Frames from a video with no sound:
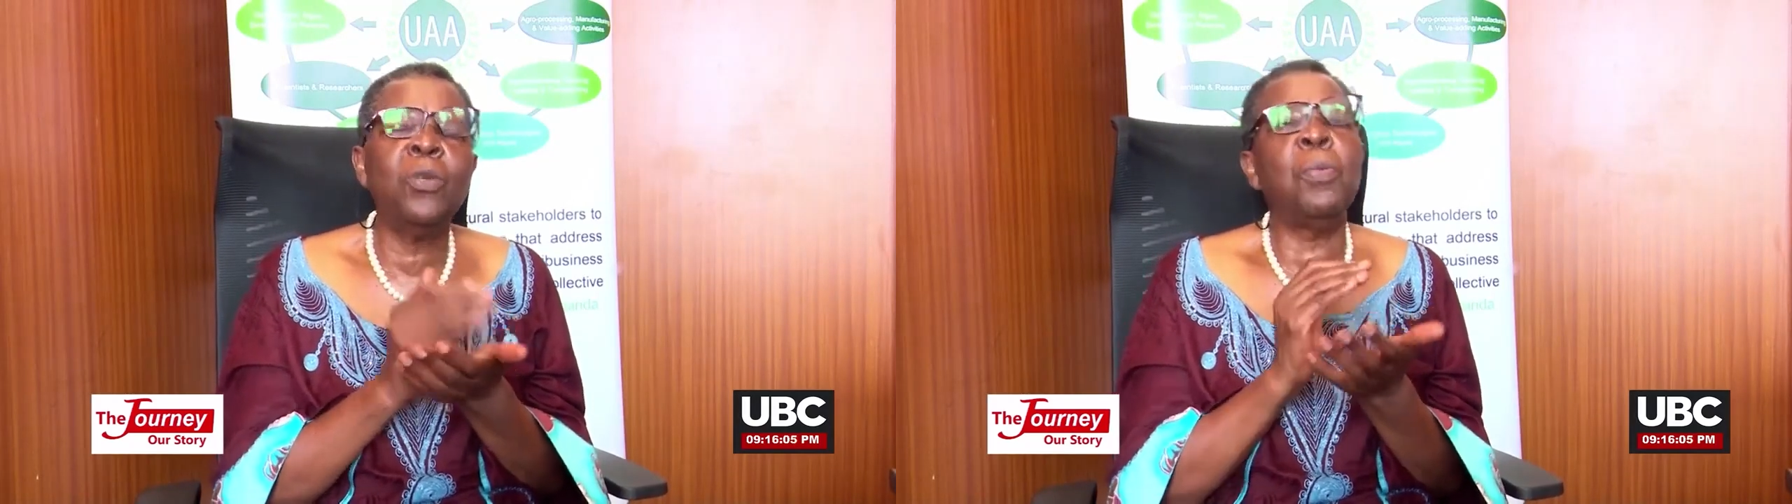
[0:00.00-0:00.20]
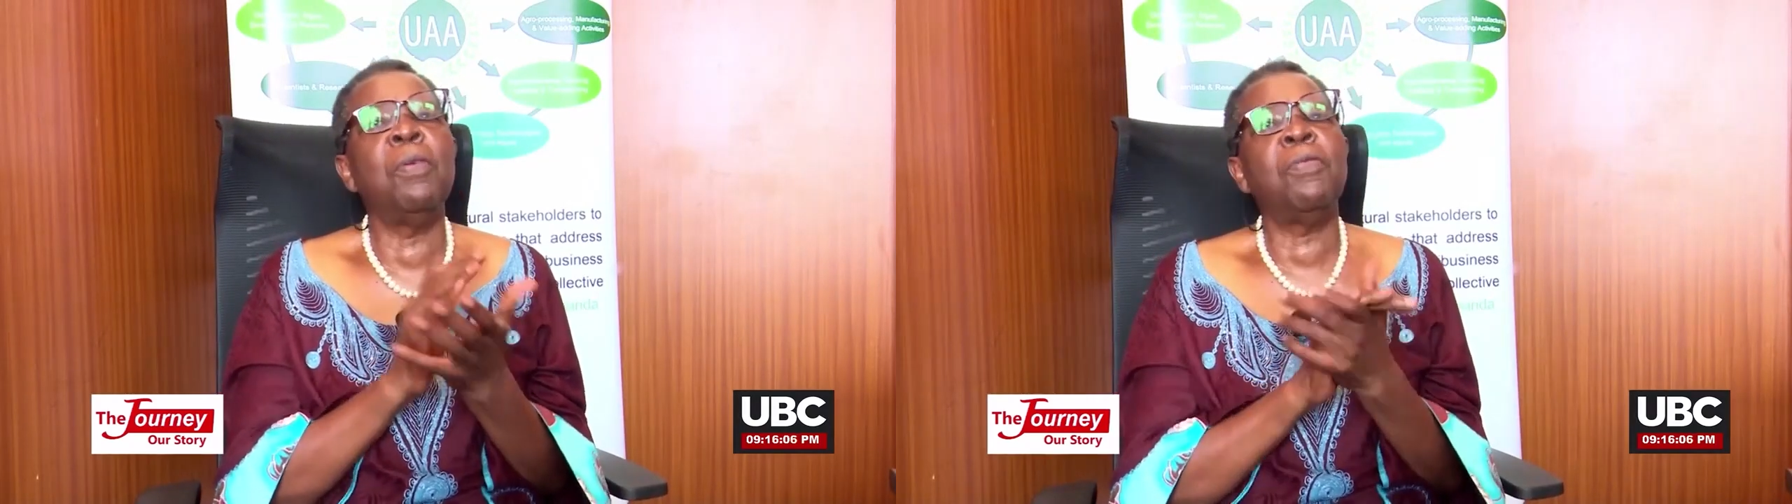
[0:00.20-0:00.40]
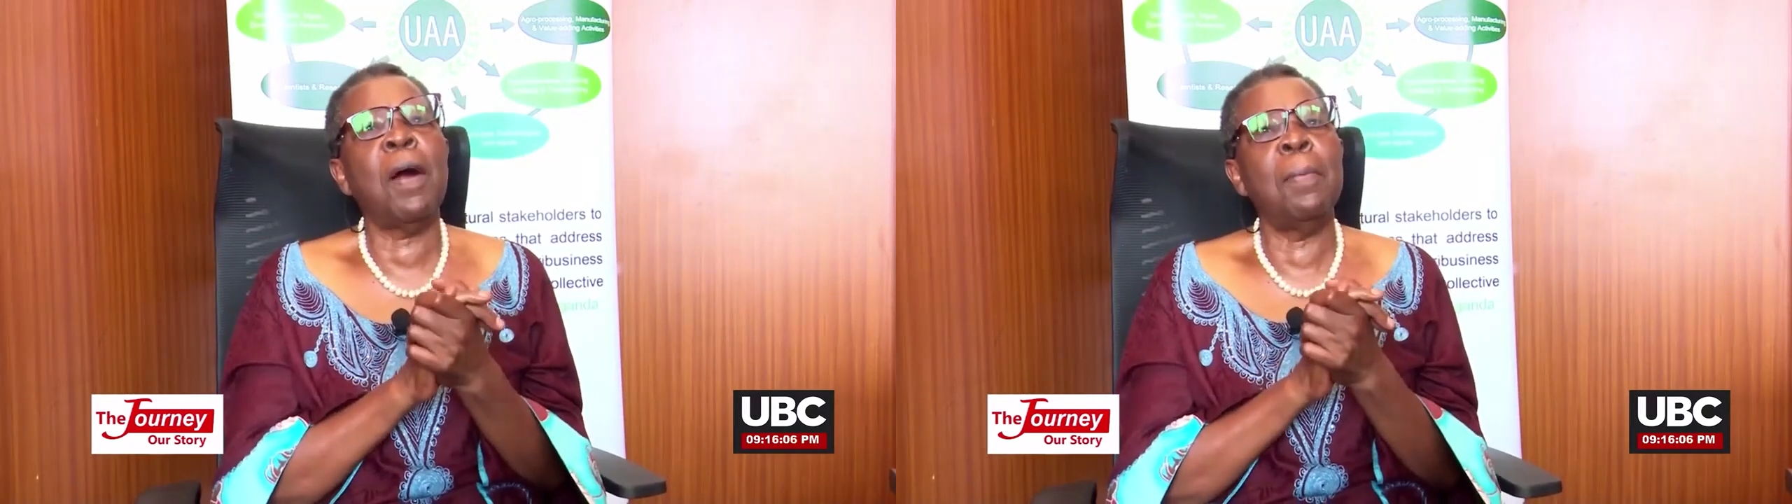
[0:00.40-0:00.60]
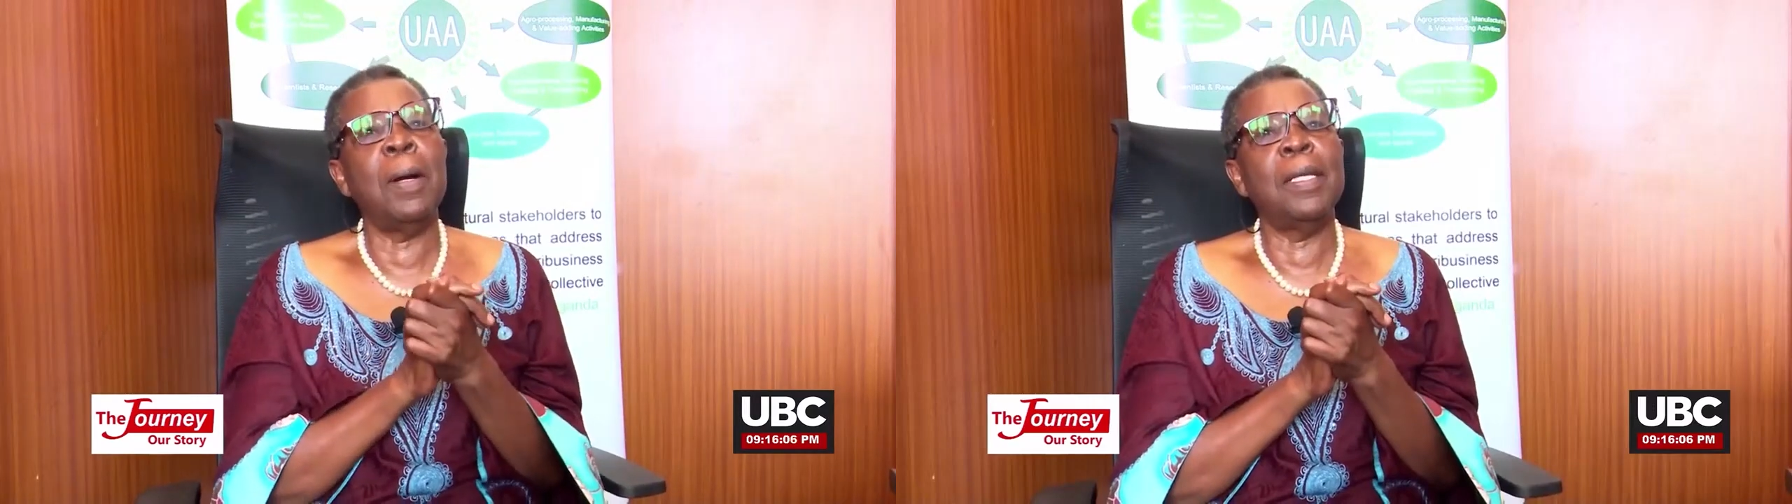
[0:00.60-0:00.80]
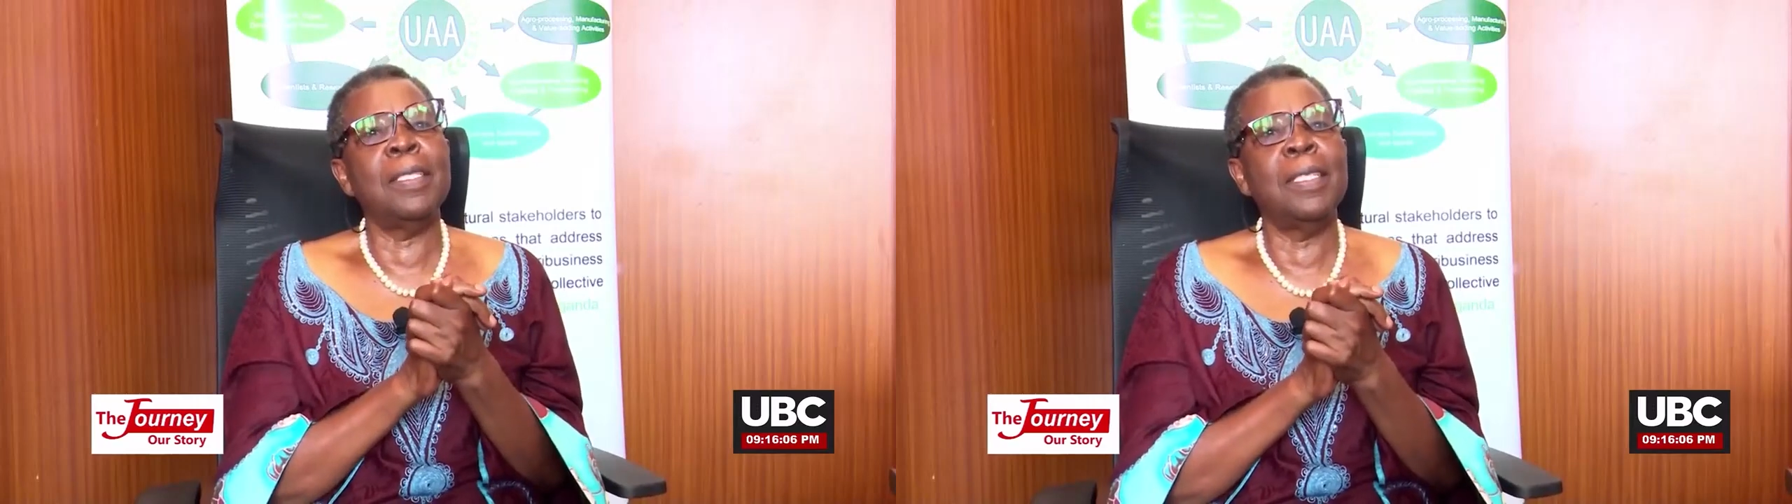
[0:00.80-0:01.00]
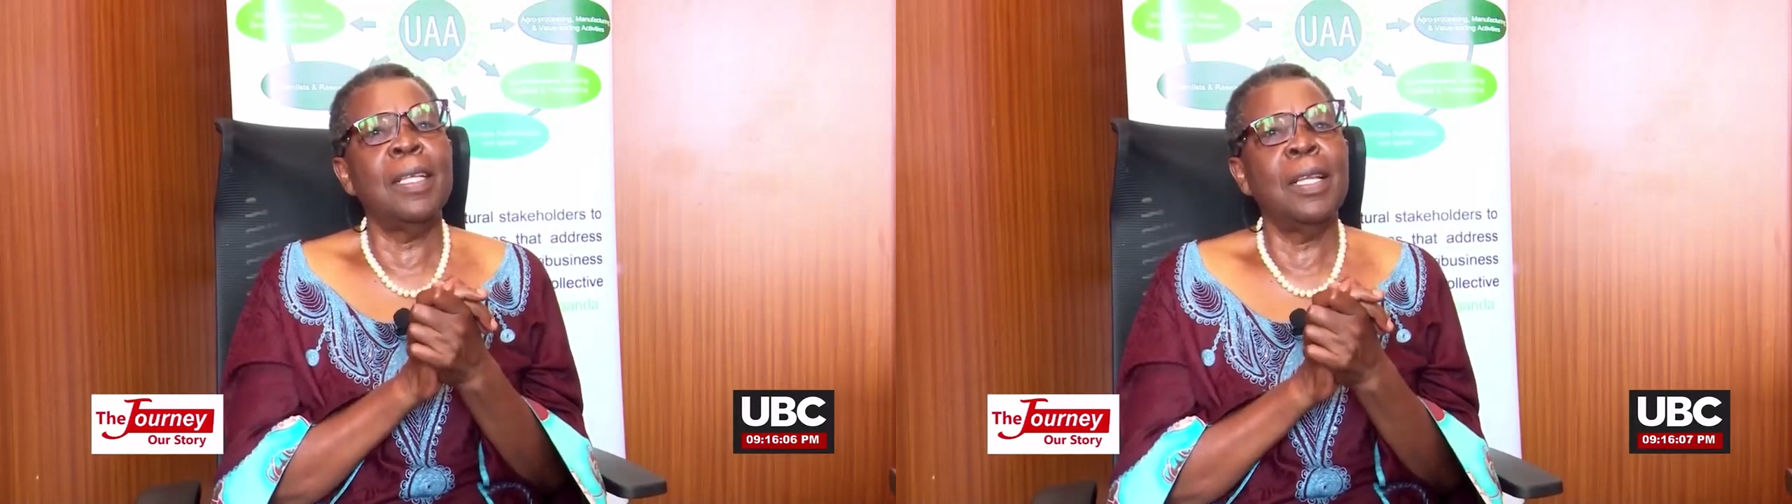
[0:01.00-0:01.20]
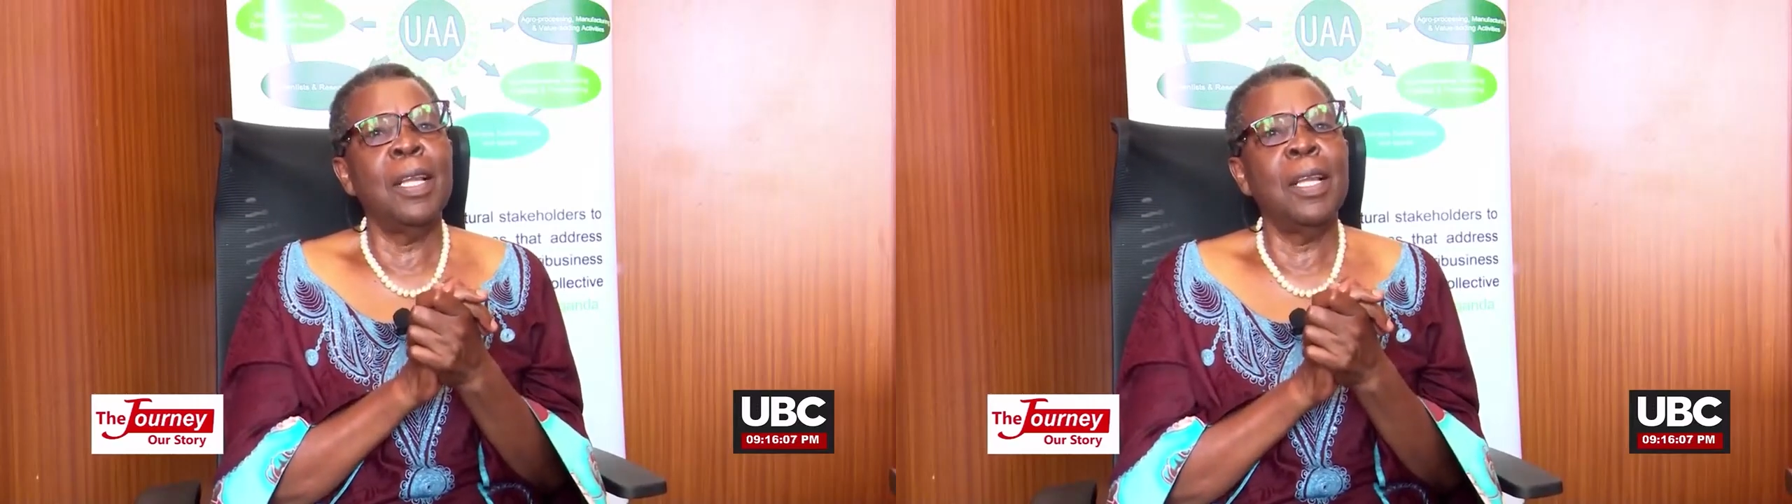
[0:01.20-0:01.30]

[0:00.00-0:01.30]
to be farmers.